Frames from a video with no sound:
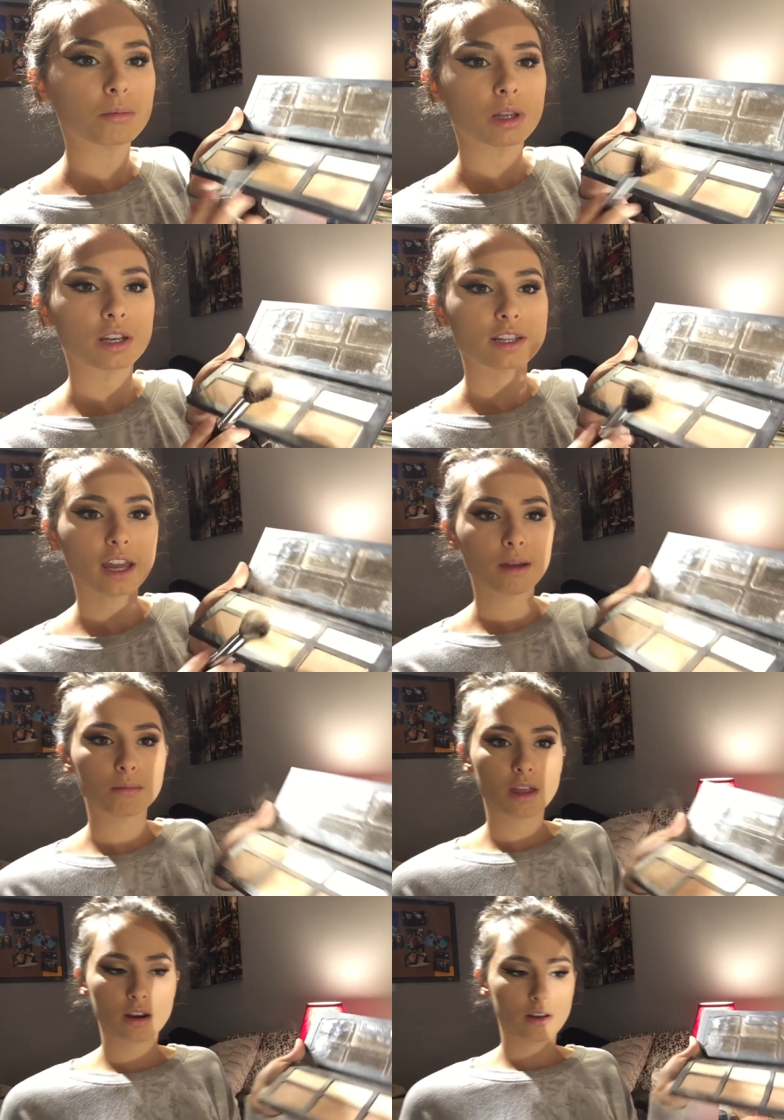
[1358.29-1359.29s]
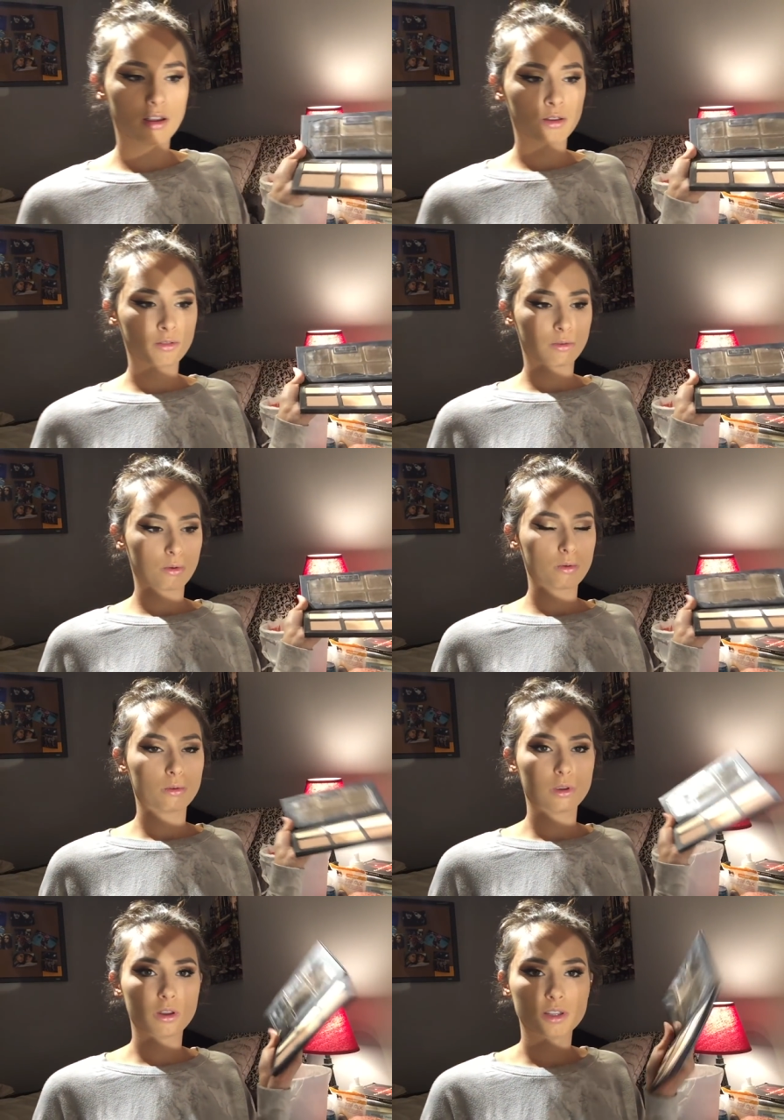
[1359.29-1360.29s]
I'm going to tap that off.
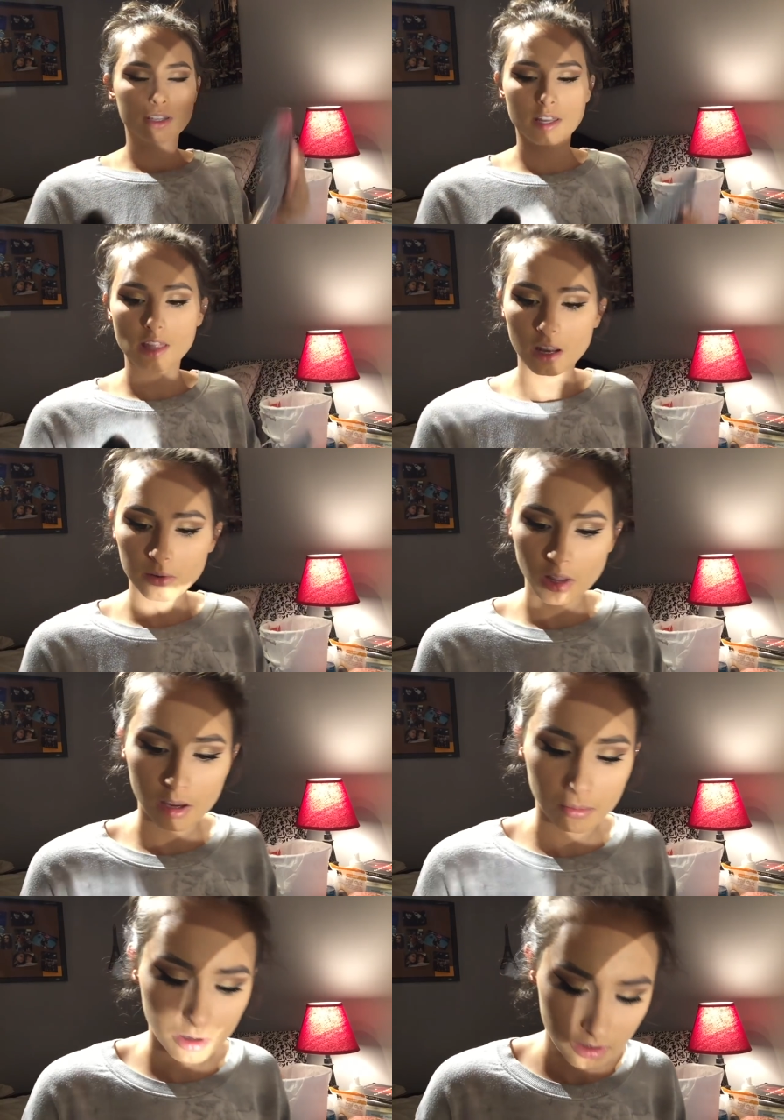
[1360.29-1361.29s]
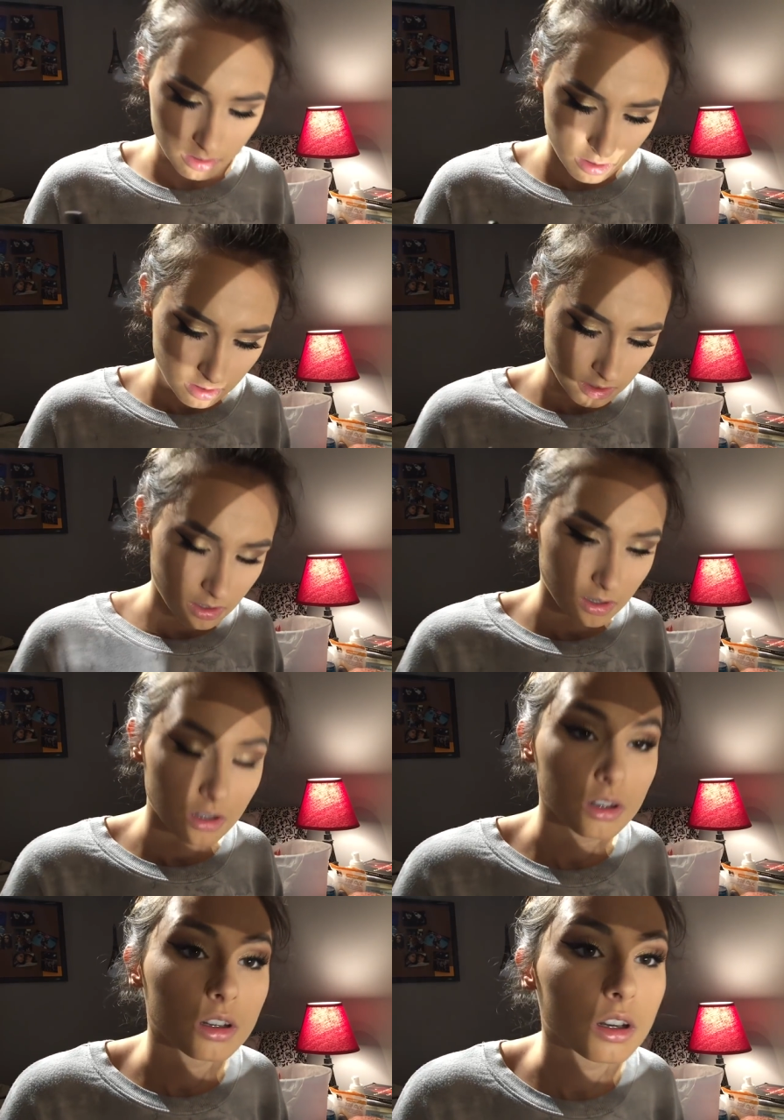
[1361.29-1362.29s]
Oh, you could see that on camera.
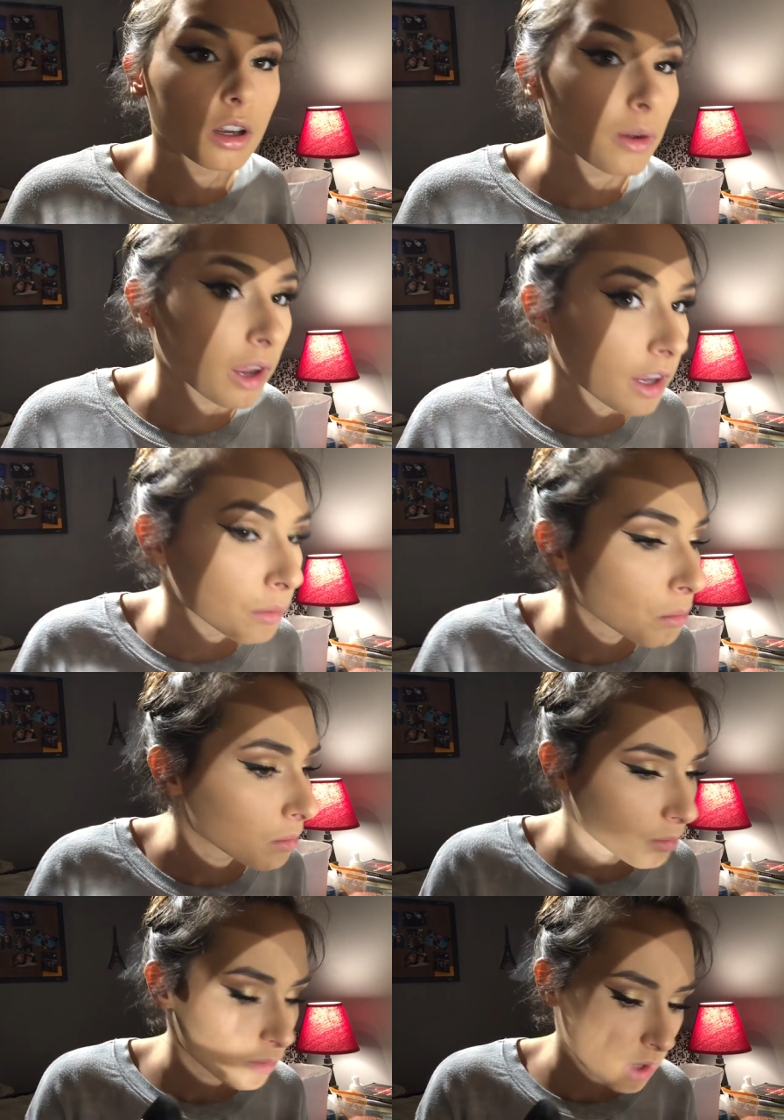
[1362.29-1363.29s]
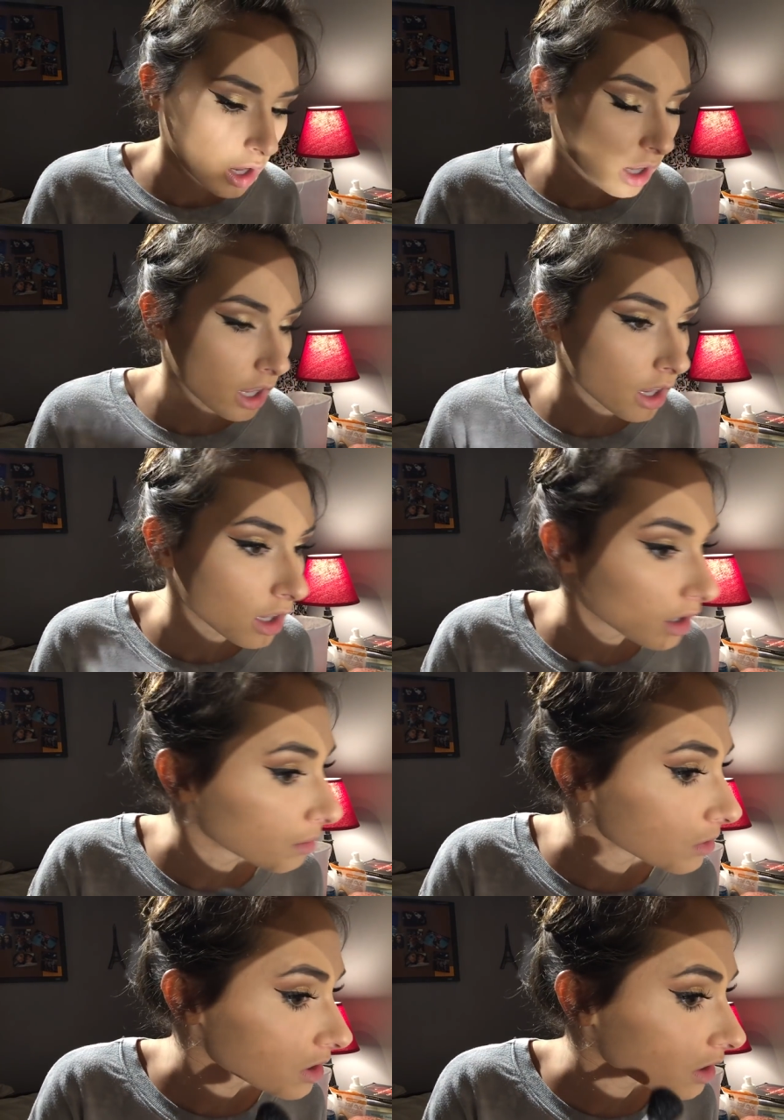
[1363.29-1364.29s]
Okay,
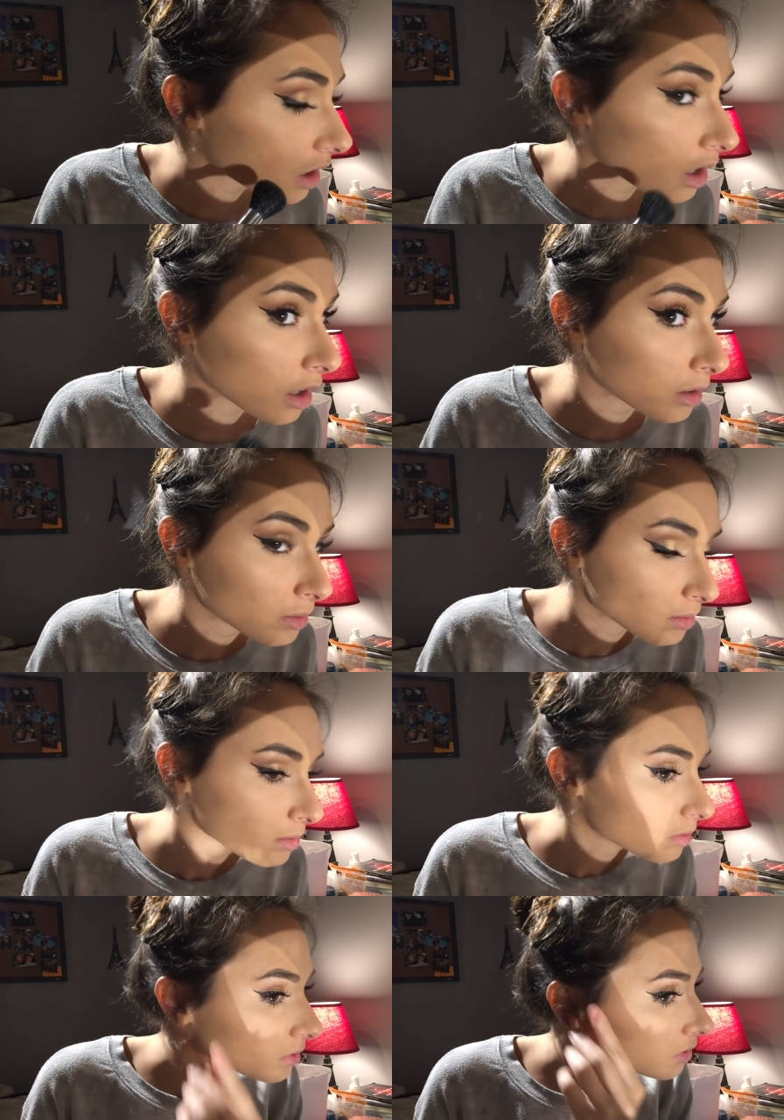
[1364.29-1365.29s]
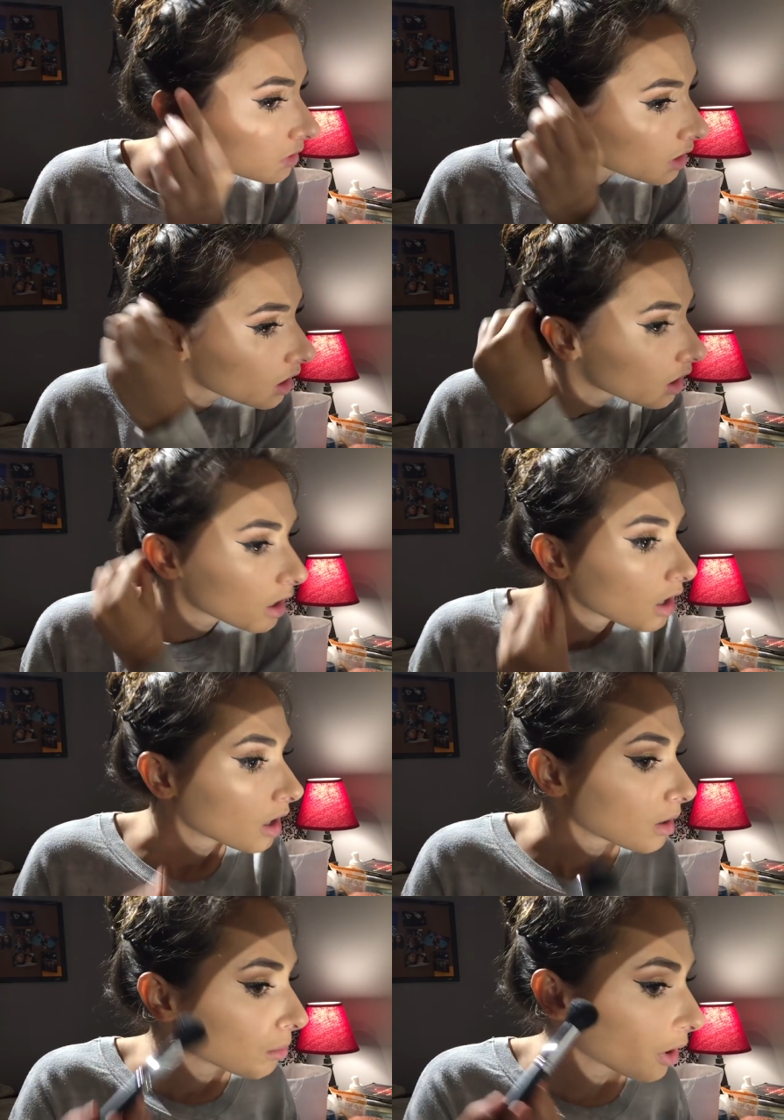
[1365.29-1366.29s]
and I'm just going to
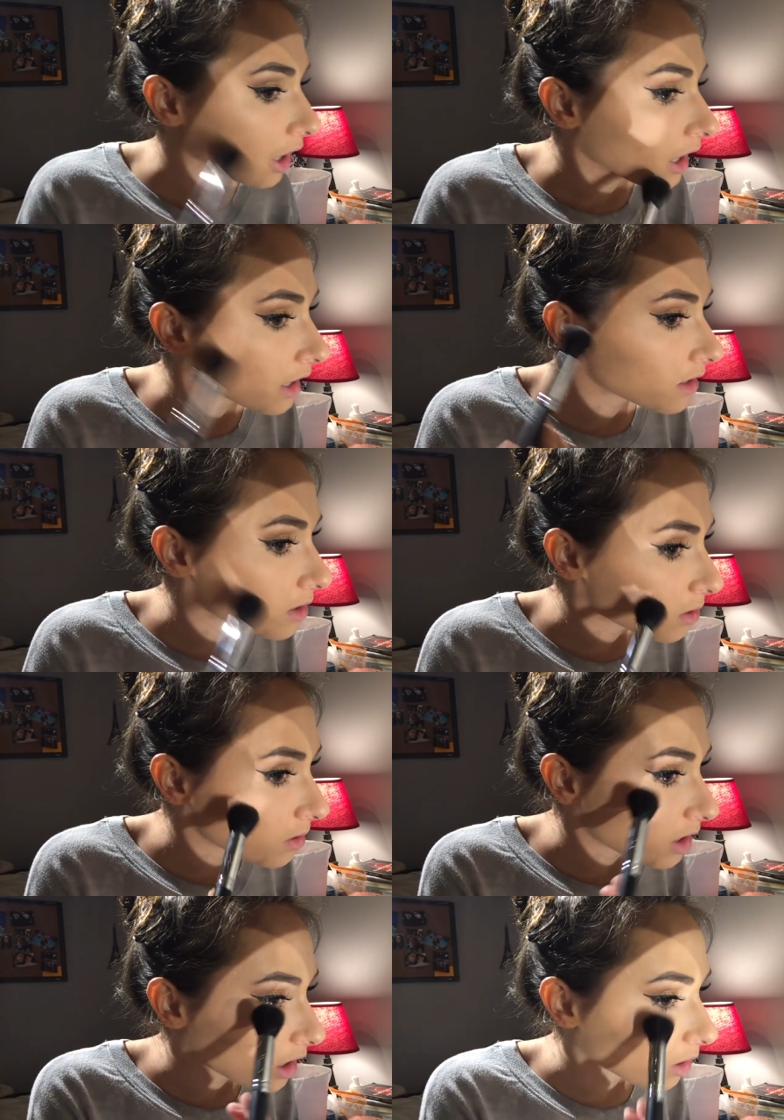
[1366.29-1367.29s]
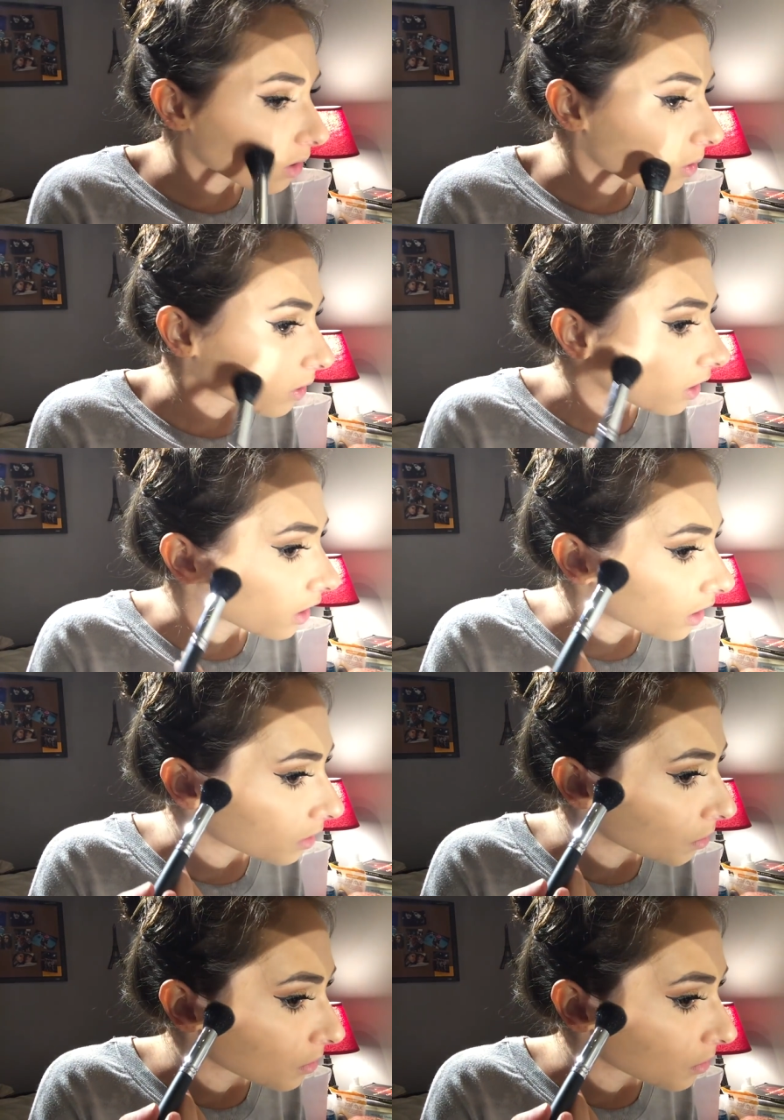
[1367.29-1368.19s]
bring it into the inner corner.